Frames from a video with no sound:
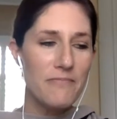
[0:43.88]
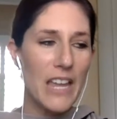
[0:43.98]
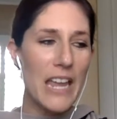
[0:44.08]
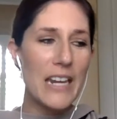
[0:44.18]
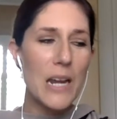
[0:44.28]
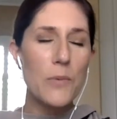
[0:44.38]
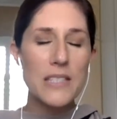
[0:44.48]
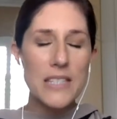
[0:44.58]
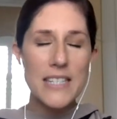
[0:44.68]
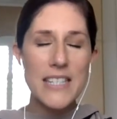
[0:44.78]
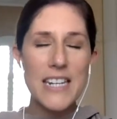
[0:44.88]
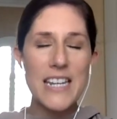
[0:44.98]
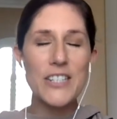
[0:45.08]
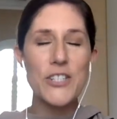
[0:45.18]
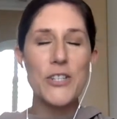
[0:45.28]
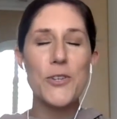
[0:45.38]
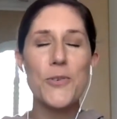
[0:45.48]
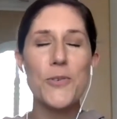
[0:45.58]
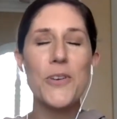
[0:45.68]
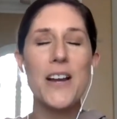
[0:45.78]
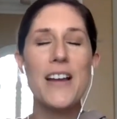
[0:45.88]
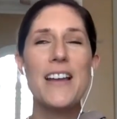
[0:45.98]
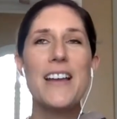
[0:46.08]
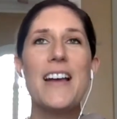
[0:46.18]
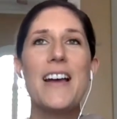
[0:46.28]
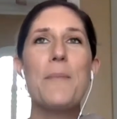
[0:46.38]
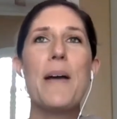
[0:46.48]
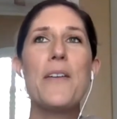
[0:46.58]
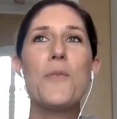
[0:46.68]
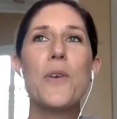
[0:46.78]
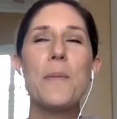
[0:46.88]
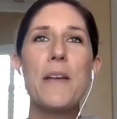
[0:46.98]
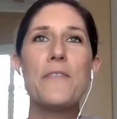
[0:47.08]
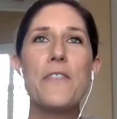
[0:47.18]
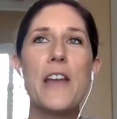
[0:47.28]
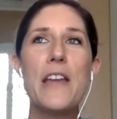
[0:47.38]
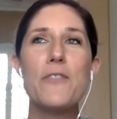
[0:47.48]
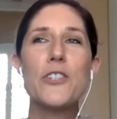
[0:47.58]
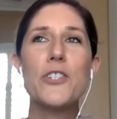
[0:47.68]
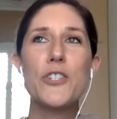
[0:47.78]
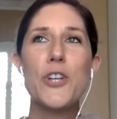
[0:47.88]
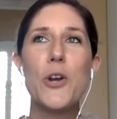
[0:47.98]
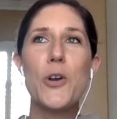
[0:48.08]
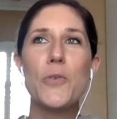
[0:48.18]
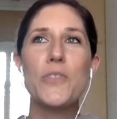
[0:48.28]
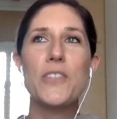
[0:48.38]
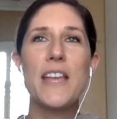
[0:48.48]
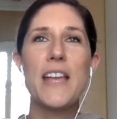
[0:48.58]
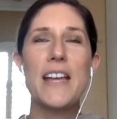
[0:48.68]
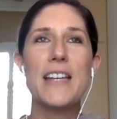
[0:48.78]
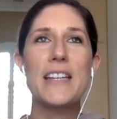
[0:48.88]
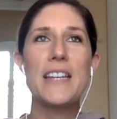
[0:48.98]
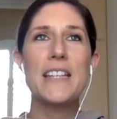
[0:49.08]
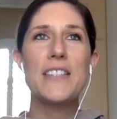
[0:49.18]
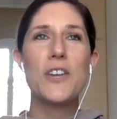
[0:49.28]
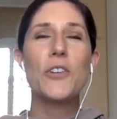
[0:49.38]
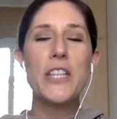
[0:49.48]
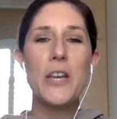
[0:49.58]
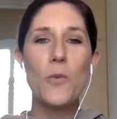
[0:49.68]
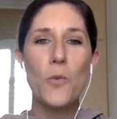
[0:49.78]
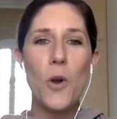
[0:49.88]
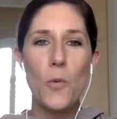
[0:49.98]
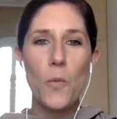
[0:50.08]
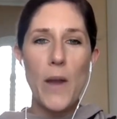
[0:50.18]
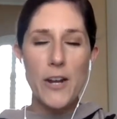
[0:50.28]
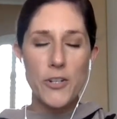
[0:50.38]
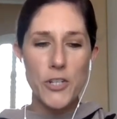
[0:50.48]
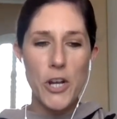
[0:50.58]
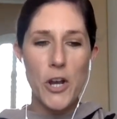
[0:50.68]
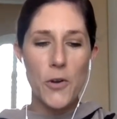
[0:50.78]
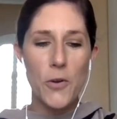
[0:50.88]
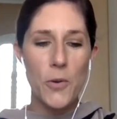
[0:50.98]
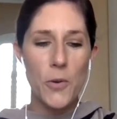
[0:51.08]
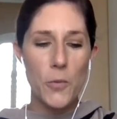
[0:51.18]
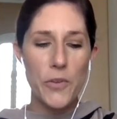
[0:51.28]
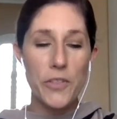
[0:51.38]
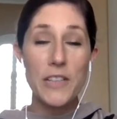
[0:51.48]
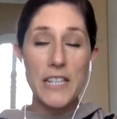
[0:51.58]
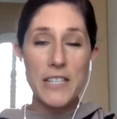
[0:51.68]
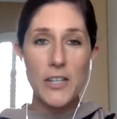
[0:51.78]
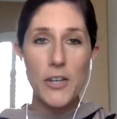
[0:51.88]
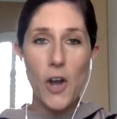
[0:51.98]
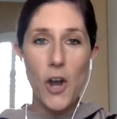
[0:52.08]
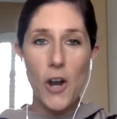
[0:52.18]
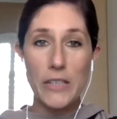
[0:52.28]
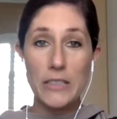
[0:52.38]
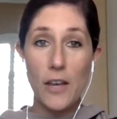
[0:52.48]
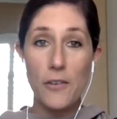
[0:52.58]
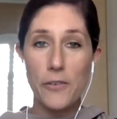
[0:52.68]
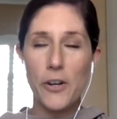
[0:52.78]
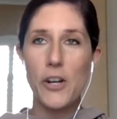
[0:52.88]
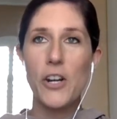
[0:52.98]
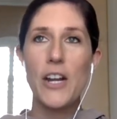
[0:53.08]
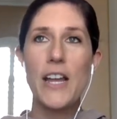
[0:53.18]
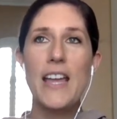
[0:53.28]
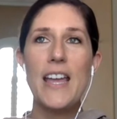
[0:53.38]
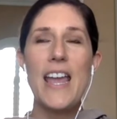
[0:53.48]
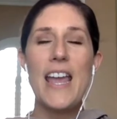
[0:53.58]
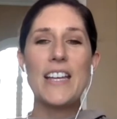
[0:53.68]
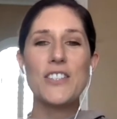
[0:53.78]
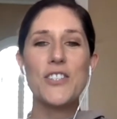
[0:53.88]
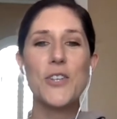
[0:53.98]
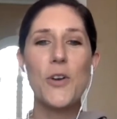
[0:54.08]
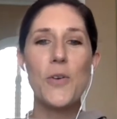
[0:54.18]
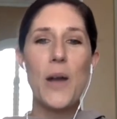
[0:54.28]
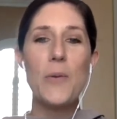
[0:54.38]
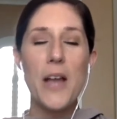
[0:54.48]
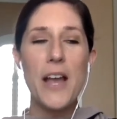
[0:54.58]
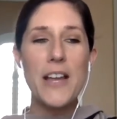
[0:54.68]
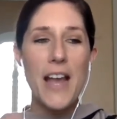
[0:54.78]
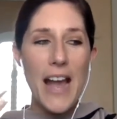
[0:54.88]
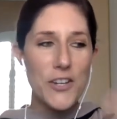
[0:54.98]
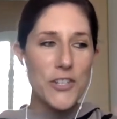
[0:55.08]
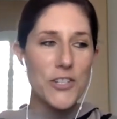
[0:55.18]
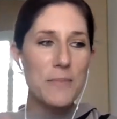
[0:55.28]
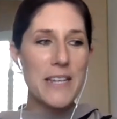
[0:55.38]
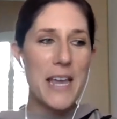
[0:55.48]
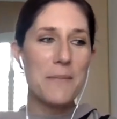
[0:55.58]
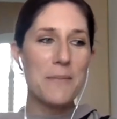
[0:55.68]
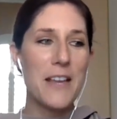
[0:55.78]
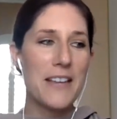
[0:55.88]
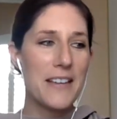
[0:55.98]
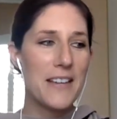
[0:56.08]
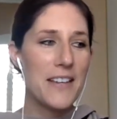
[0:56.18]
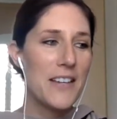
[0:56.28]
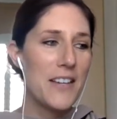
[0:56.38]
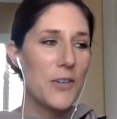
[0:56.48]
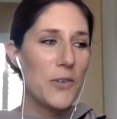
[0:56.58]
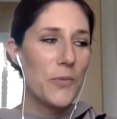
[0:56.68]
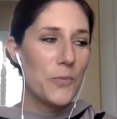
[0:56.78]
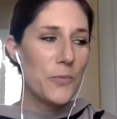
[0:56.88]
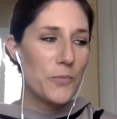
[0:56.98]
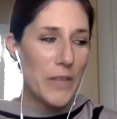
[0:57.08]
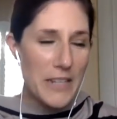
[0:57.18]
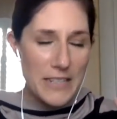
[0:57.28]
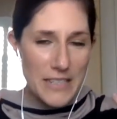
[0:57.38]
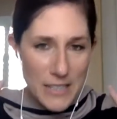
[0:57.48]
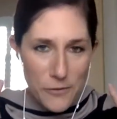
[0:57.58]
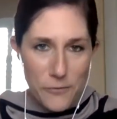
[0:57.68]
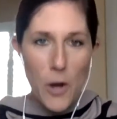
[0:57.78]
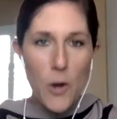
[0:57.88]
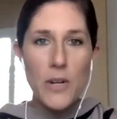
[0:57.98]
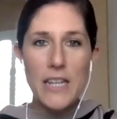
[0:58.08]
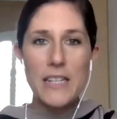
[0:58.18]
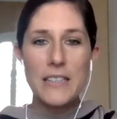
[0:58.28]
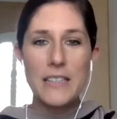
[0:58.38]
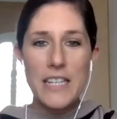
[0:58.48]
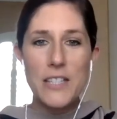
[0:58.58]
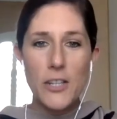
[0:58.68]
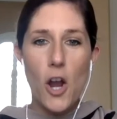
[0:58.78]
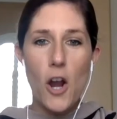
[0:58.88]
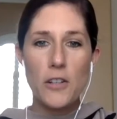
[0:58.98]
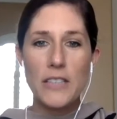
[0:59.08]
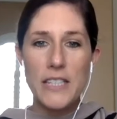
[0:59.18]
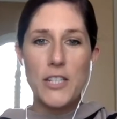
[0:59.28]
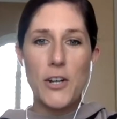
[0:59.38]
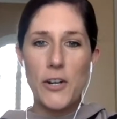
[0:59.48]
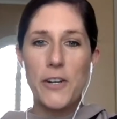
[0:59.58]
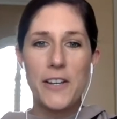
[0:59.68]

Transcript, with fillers: and i was listening to my one of my favorite shows and it's called the aware show with lisa garr i love her and so i, I actually became like like devoted lisa garr listener